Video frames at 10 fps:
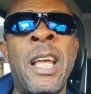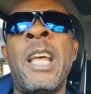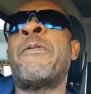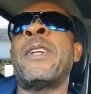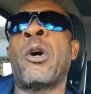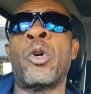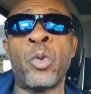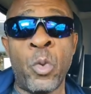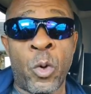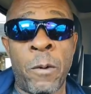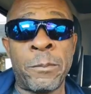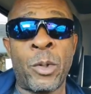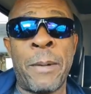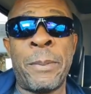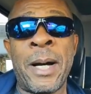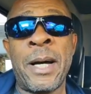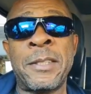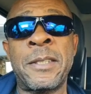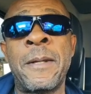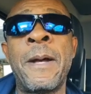if it ever do come to a
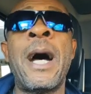pass.